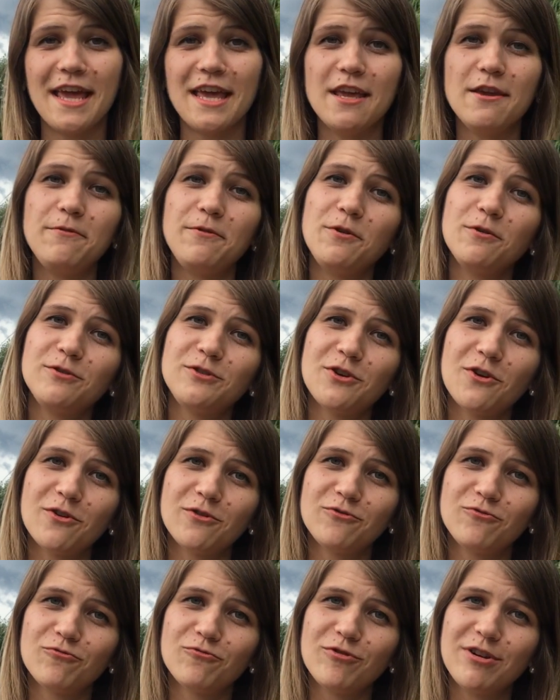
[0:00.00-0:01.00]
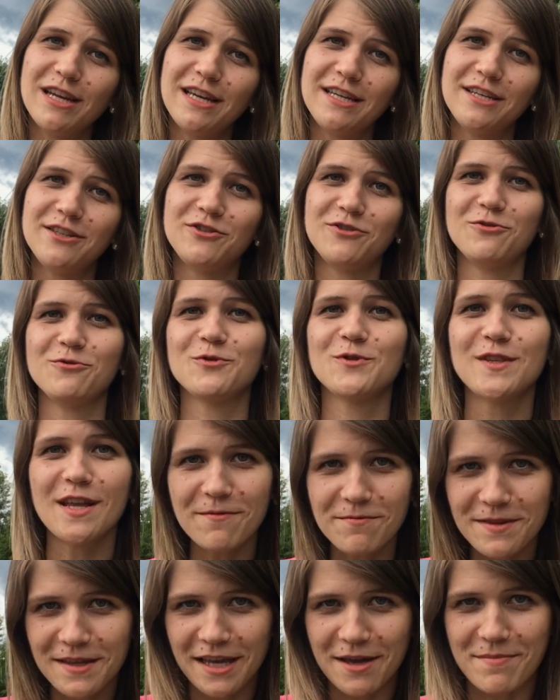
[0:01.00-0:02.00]
If you don't really do
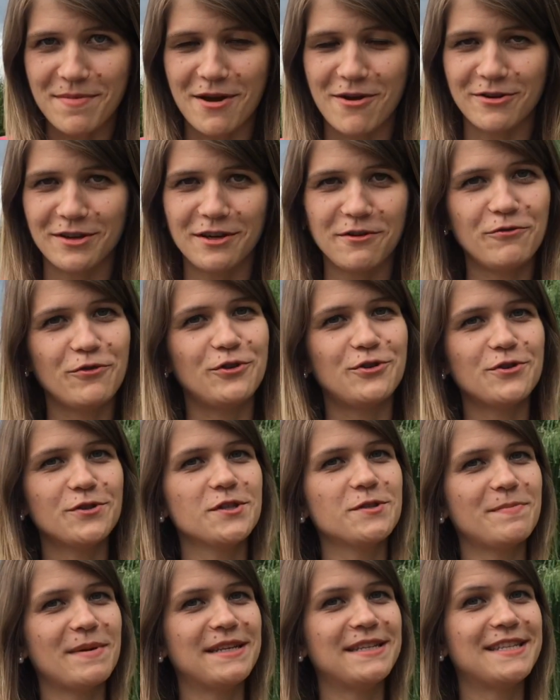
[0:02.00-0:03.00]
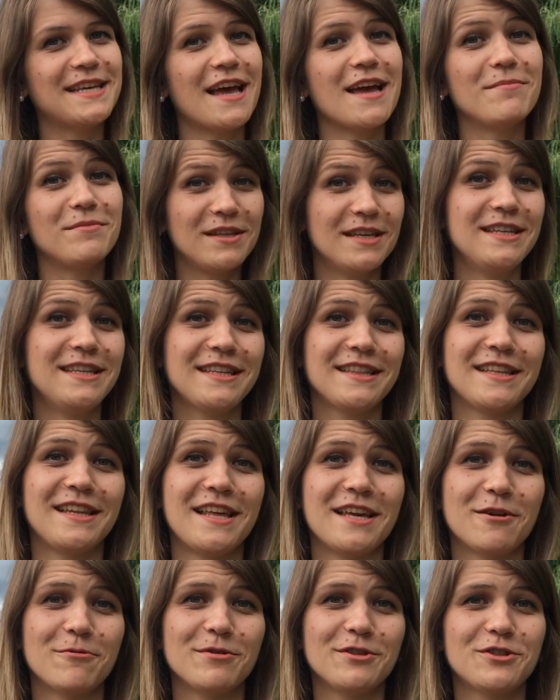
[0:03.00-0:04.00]
something about it, if you don't spend time learning the
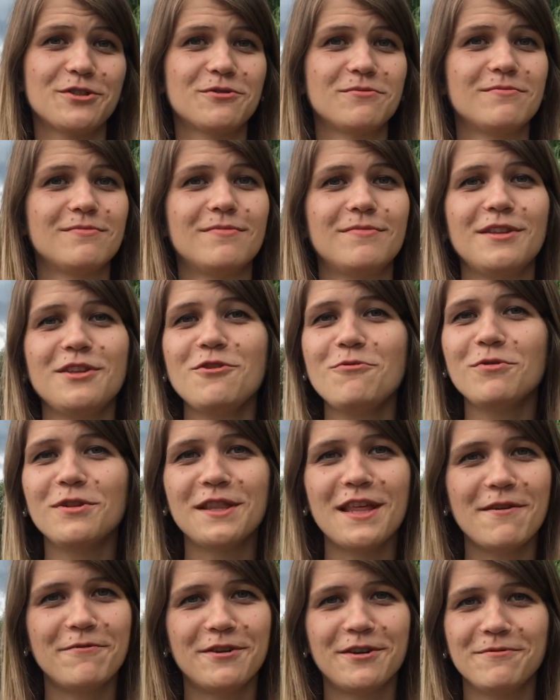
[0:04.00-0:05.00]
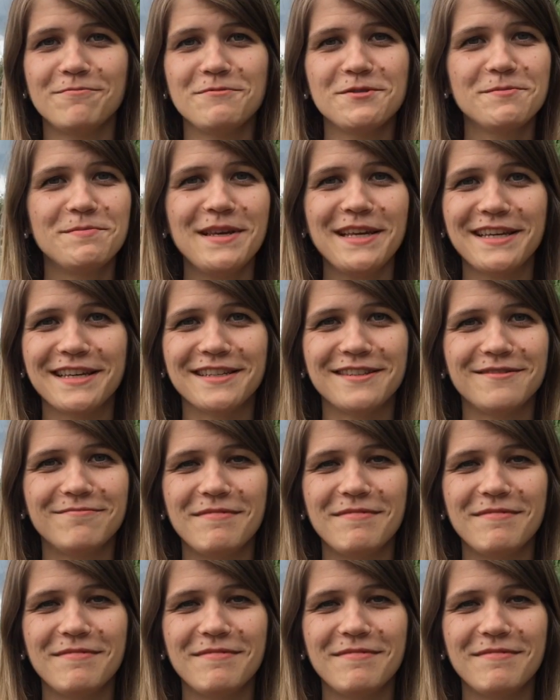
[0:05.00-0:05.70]
language, then you will never speak it.